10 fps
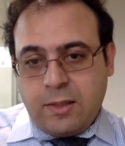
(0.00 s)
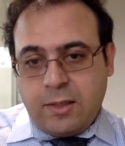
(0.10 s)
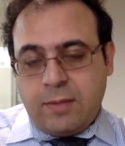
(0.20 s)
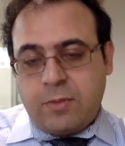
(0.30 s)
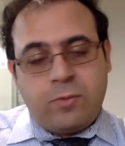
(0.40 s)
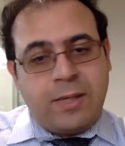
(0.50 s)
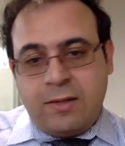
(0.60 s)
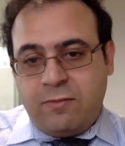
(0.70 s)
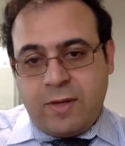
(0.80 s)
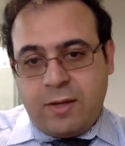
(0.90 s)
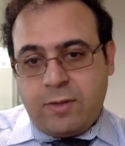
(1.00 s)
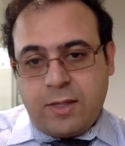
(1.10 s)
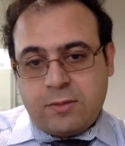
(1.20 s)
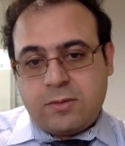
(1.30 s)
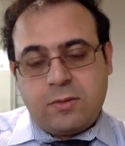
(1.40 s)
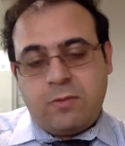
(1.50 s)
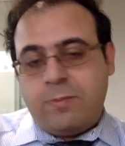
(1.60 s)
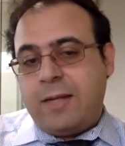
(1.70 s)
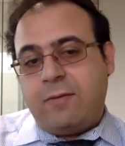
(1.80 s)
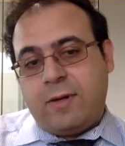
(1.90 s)
Uh, there are many variants. There are
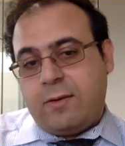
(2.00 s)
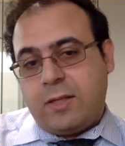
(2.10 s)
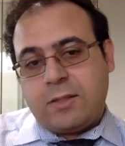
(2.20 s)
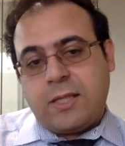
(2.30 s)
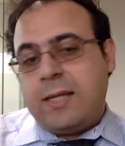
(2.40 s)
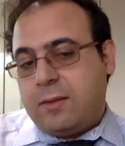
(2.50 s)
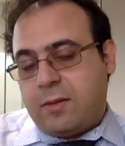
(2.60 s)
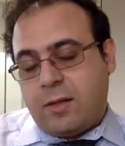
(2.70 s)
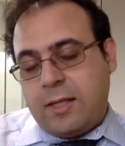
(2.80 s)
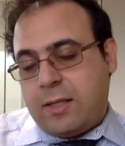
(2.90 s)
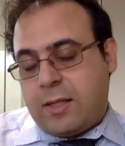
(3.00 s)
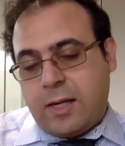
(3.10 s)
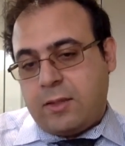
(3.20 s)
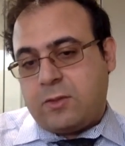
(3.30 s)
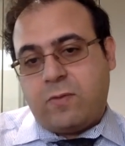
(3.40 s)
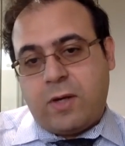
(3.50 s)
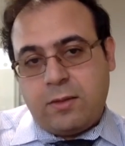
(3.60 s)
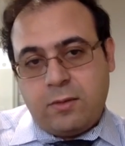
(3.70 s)
many variants. Any, th- any kind is fine.